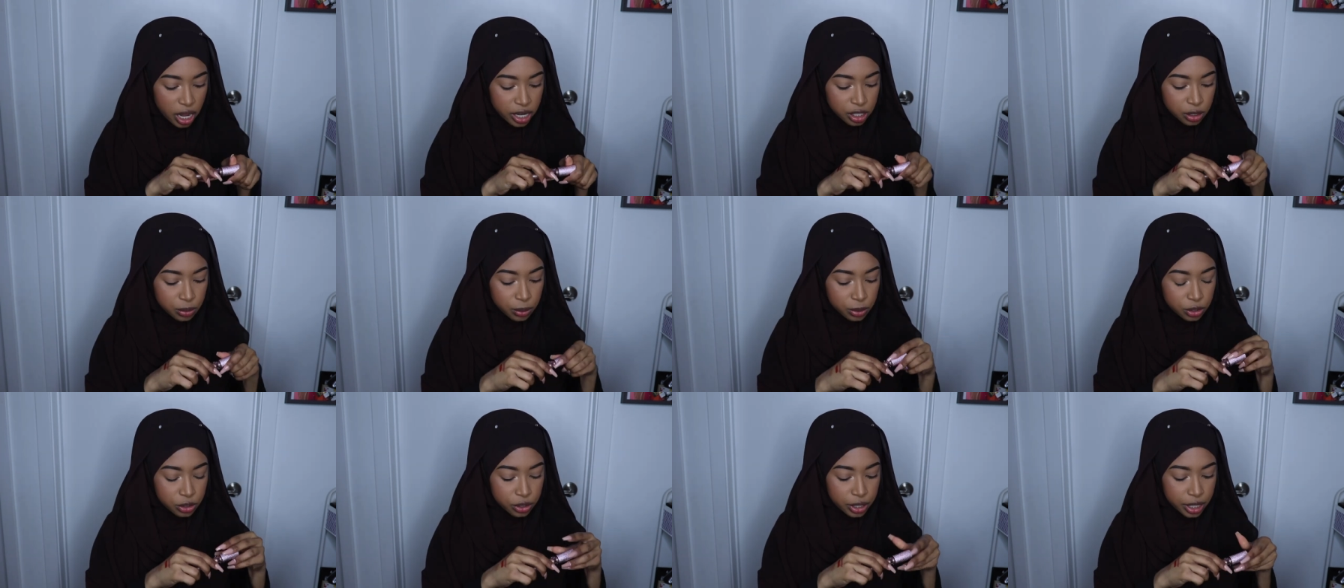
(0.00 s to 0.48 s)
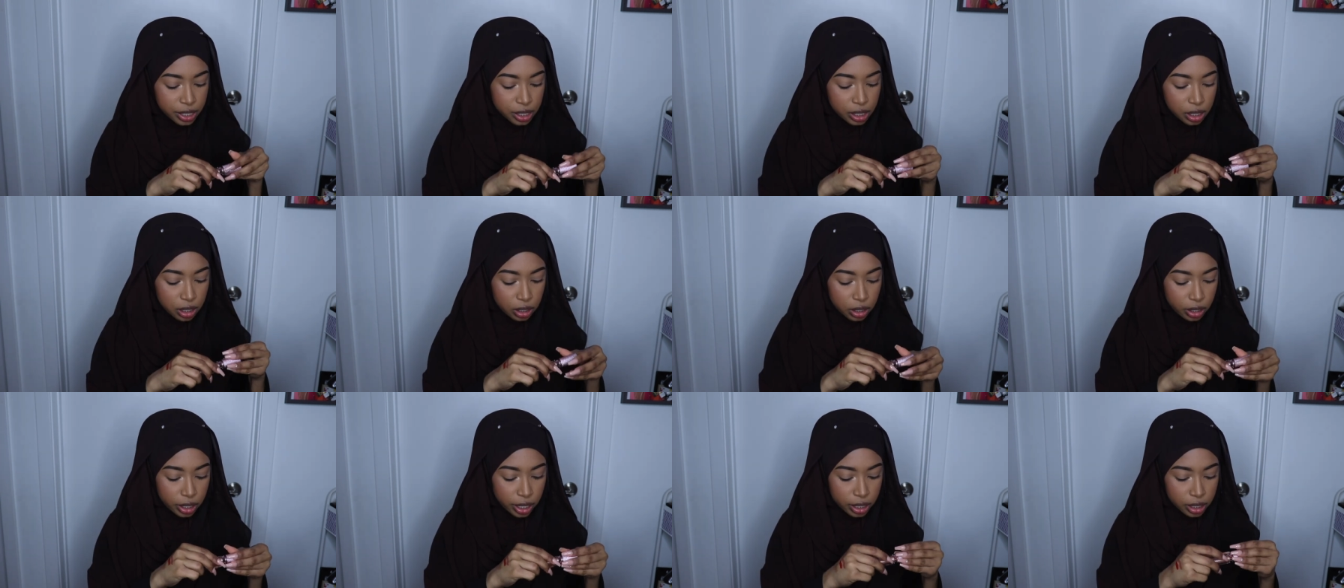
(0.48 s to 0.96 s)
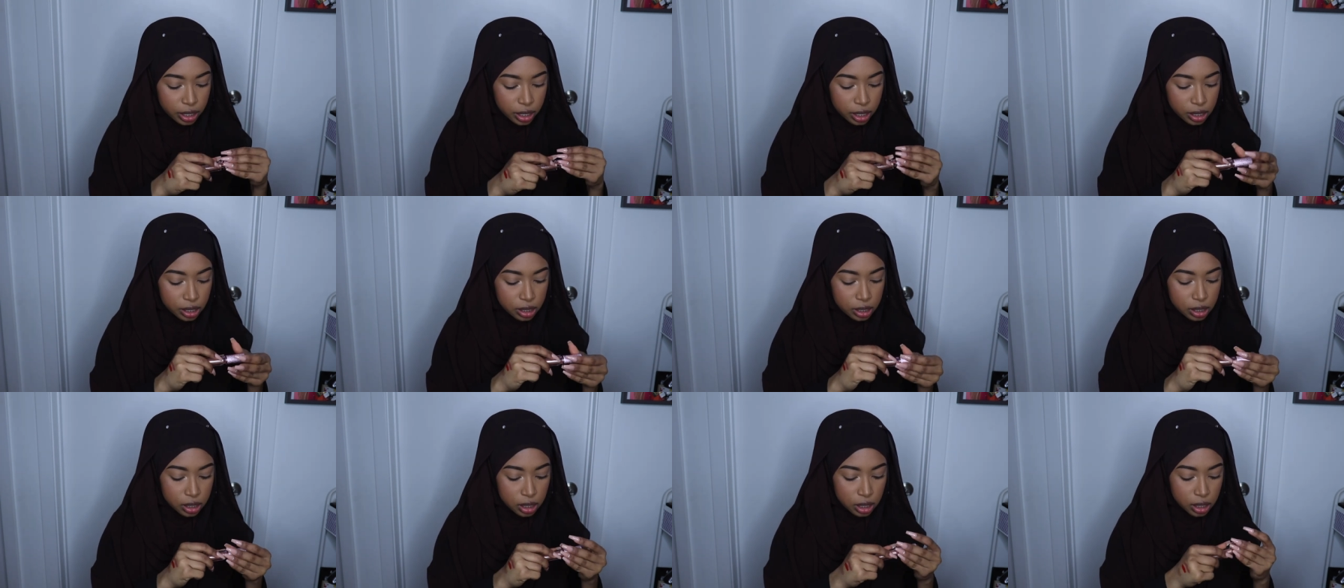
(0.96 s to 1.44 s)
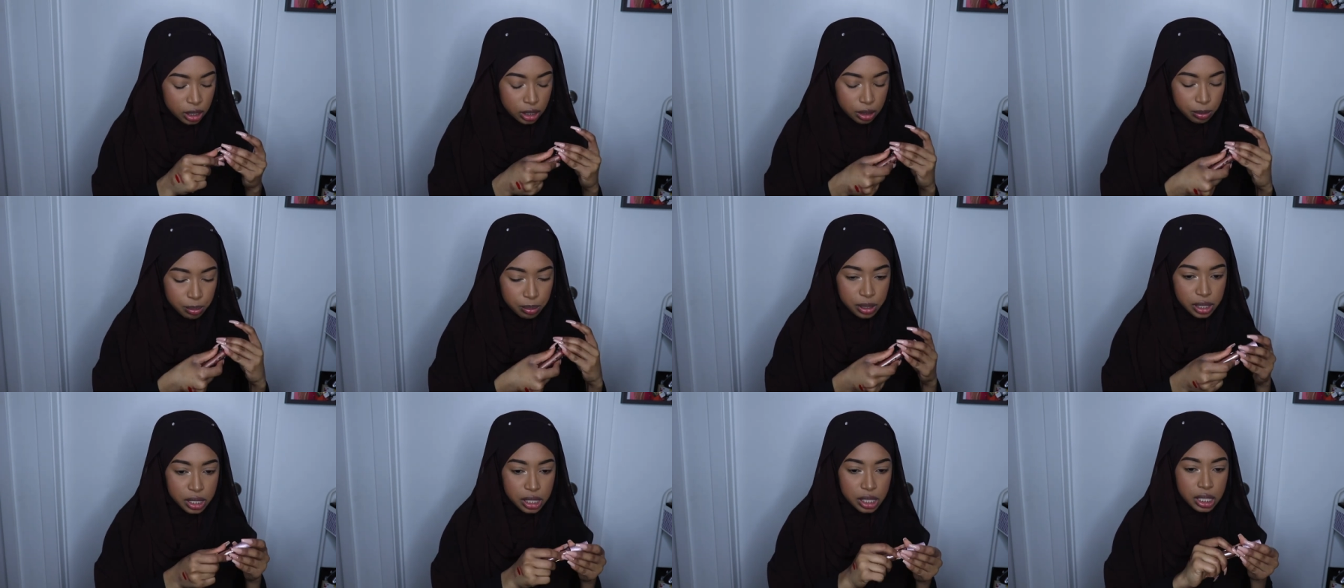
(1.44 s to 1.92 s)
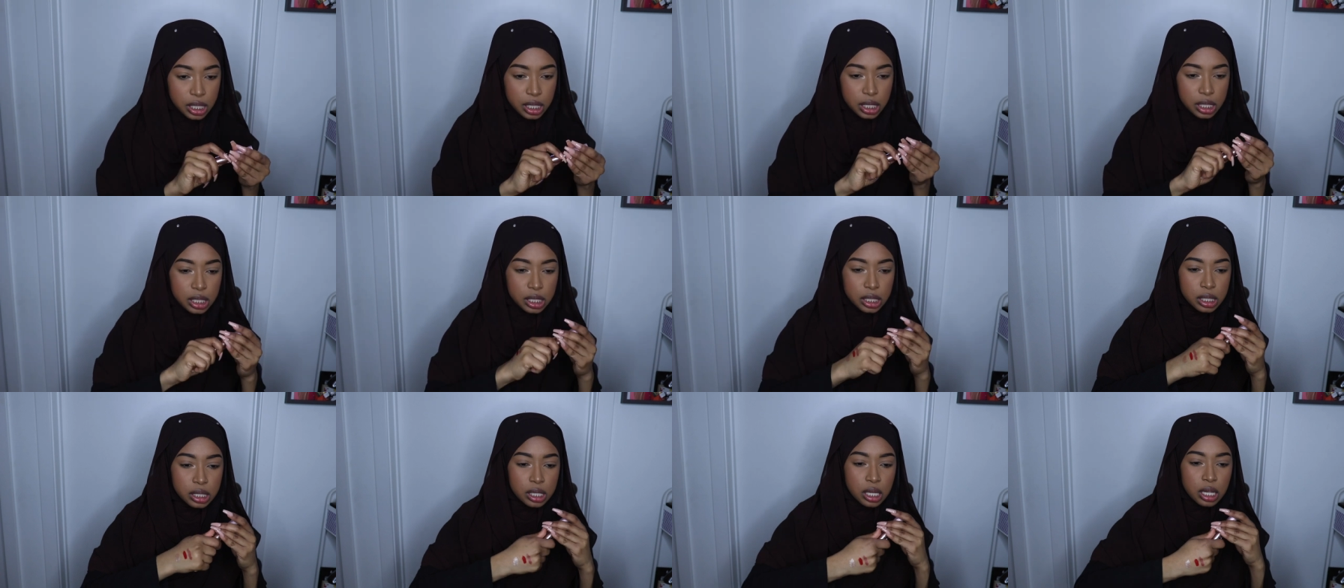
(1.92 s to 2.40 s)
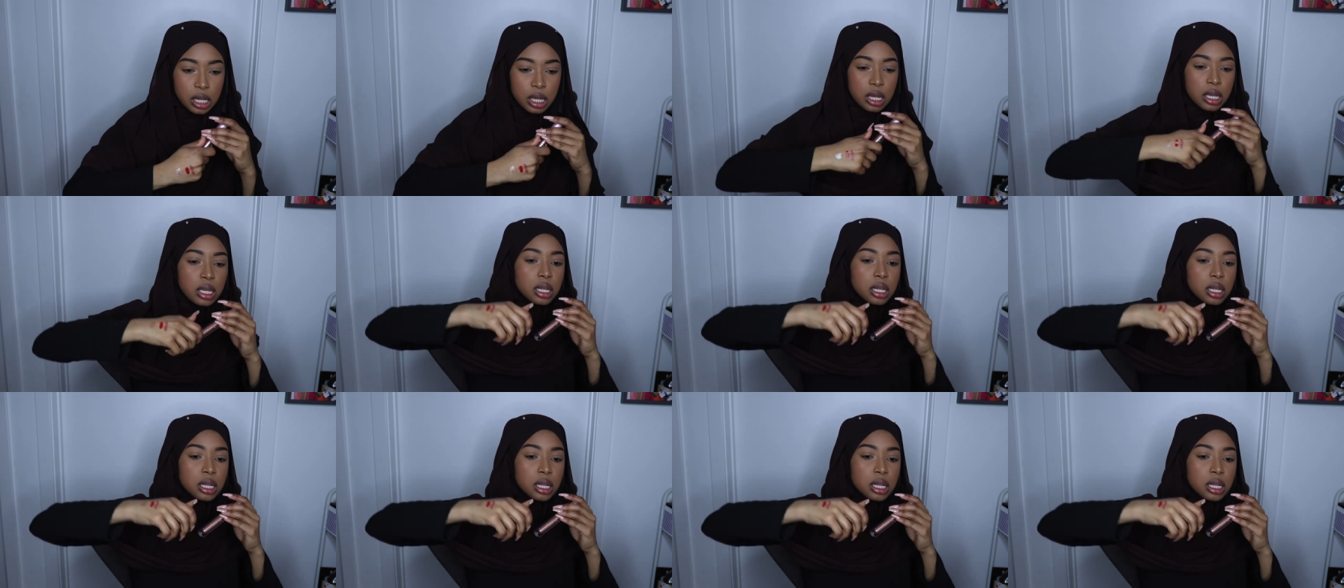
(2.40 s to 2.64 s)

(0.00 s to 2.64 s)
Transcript: I just want you guys to look at this. Like please